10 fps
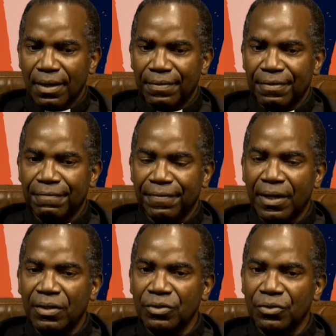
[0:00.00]
the
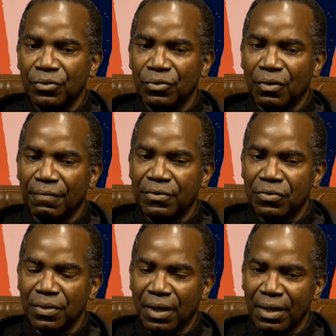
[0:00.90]
value of
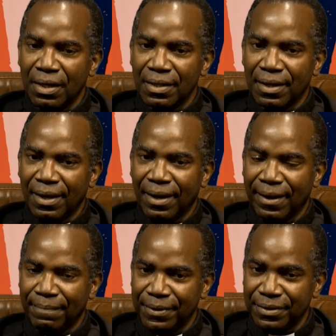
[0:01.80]
creating the
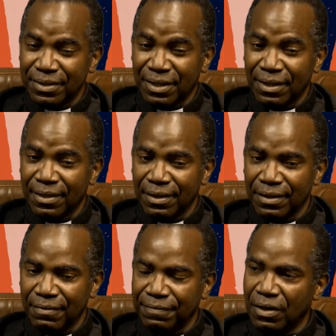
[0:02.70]
habits, I think,
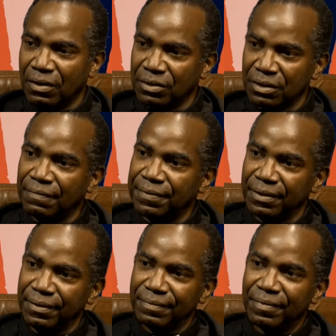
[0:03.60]
of longevity.
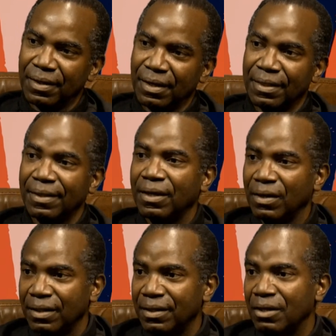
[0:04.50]

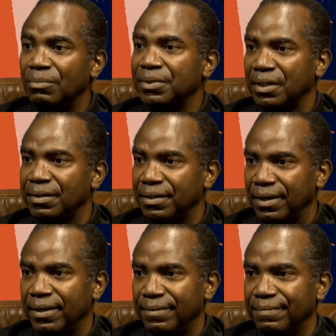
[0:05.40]
It comes down to that.